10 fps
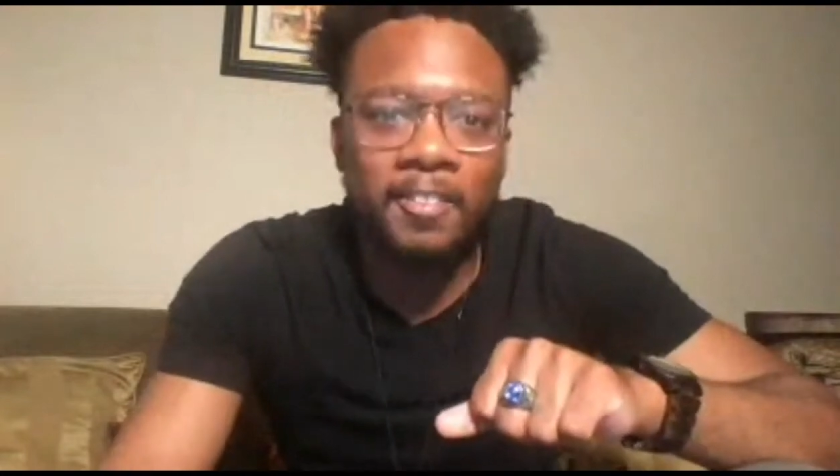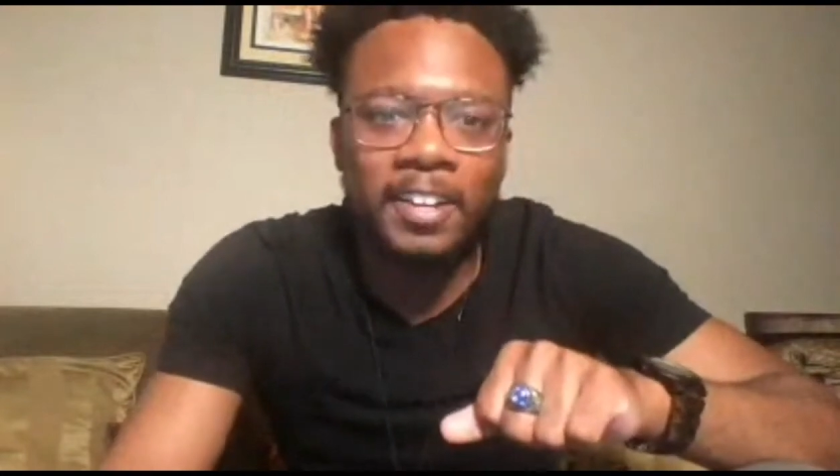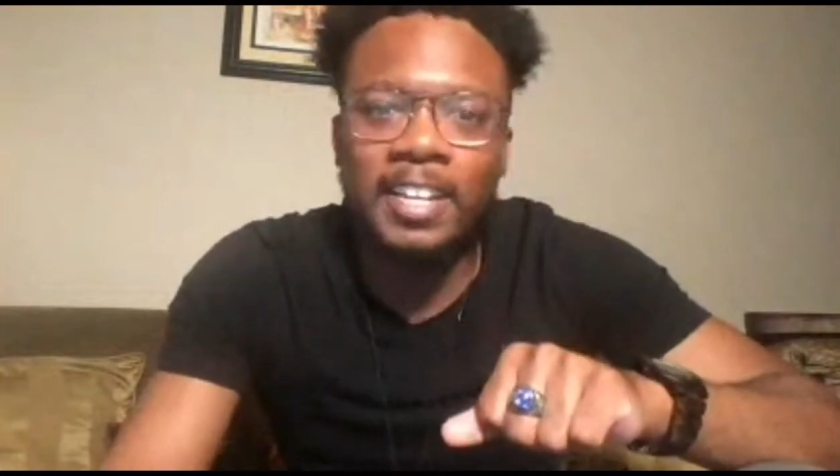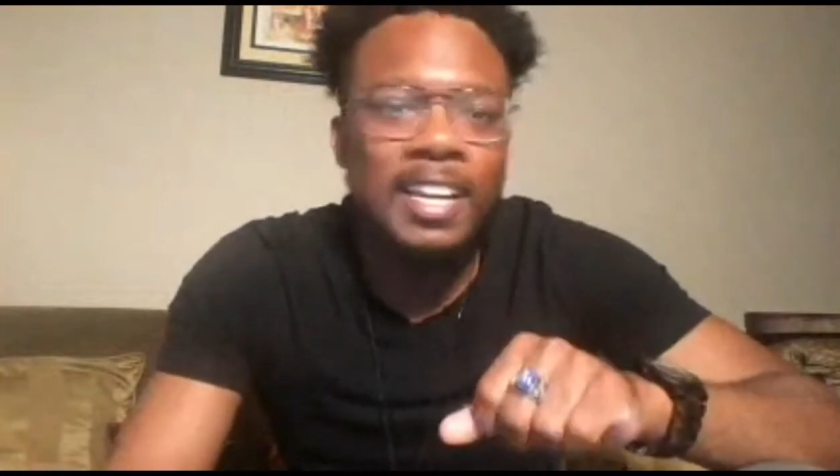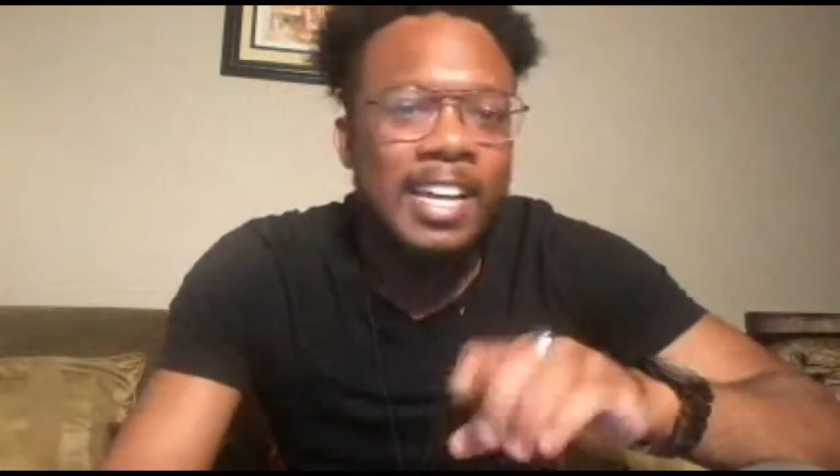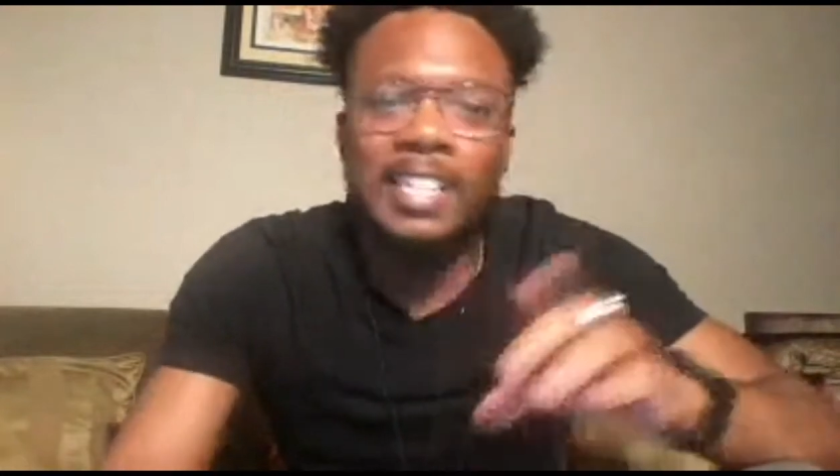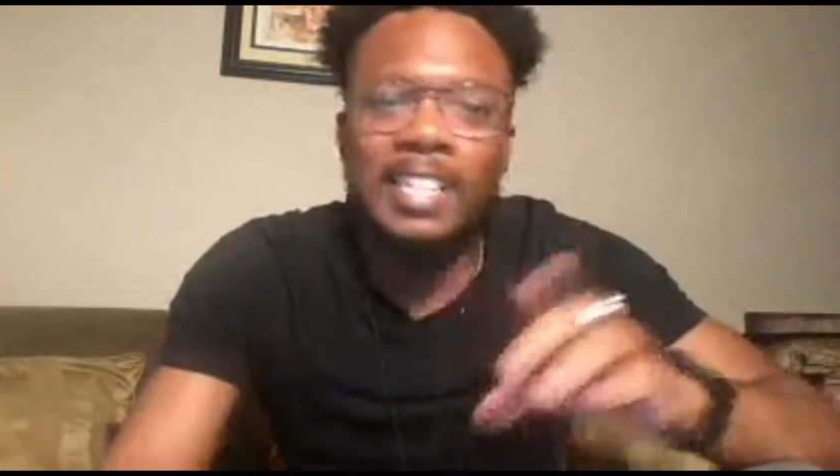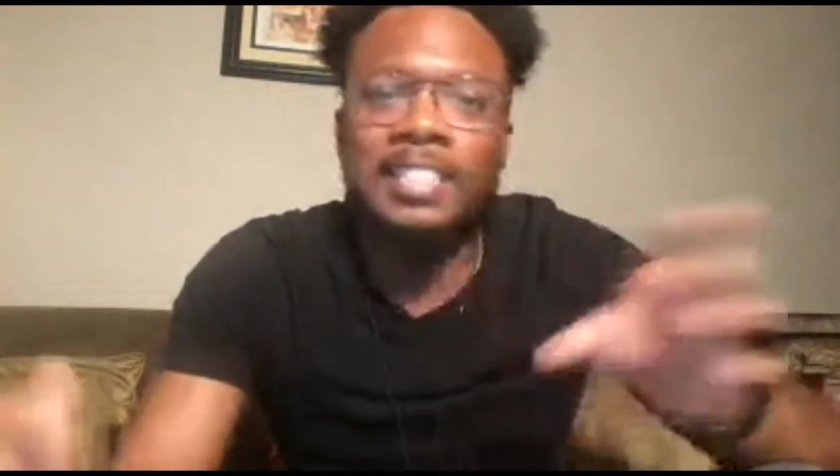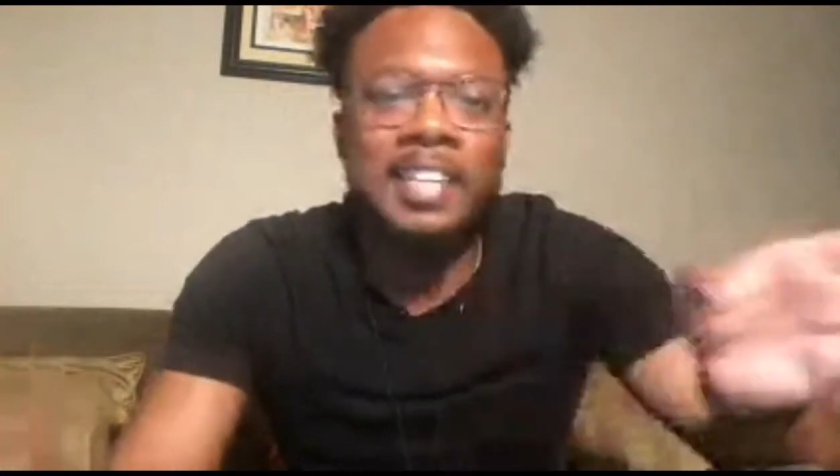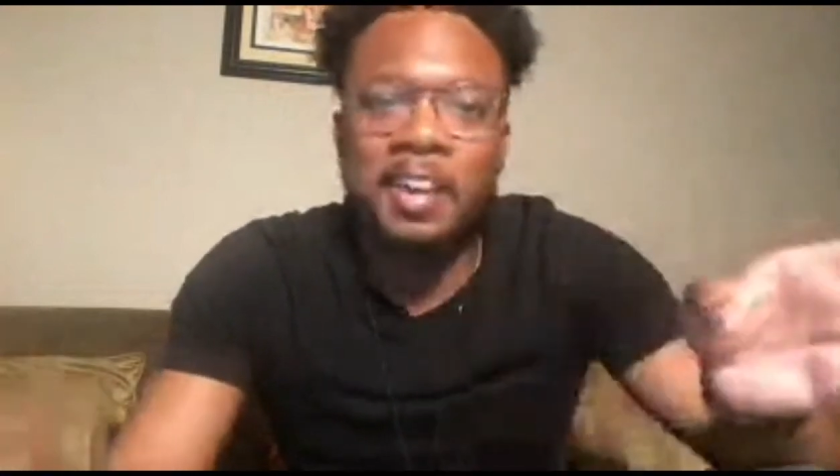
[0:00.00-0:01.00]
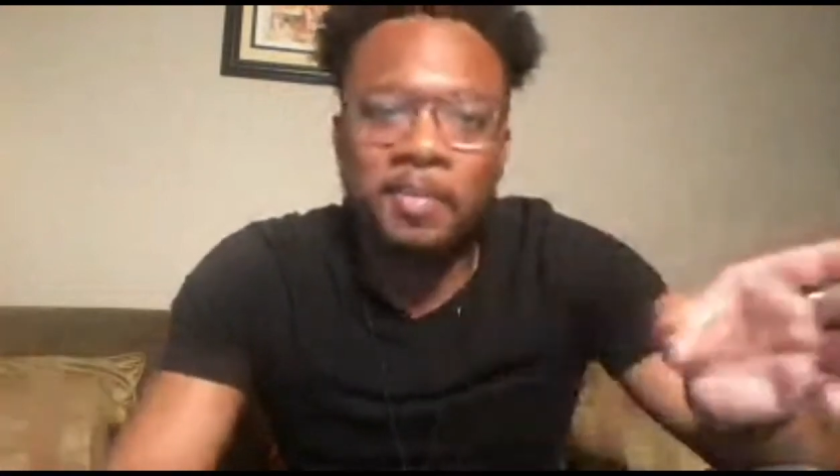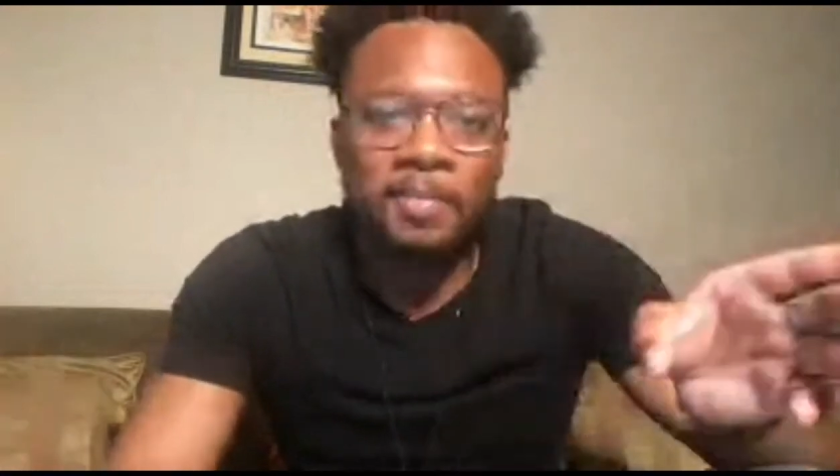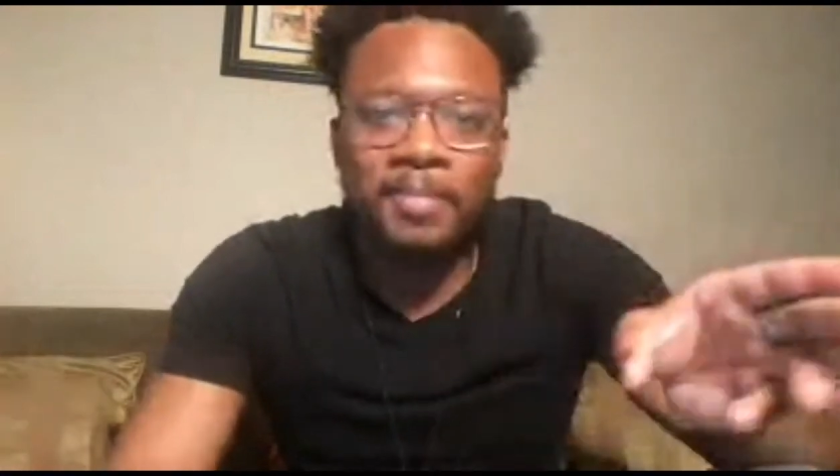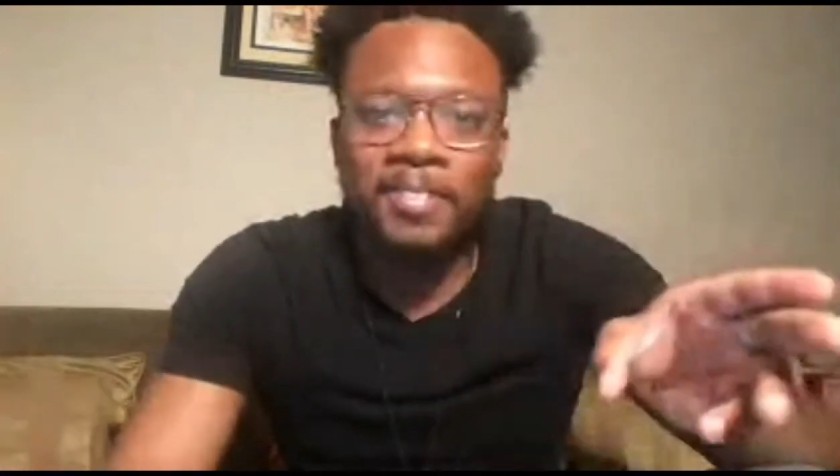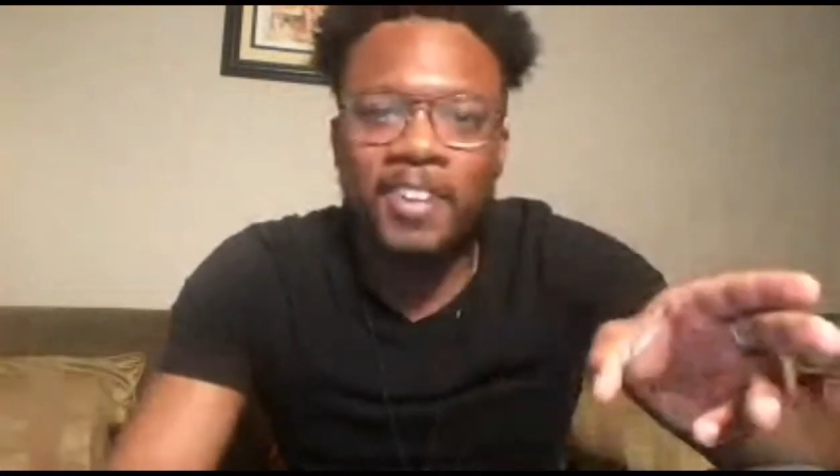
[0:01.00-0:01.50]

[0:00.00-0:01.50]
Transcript: Like it's deep right?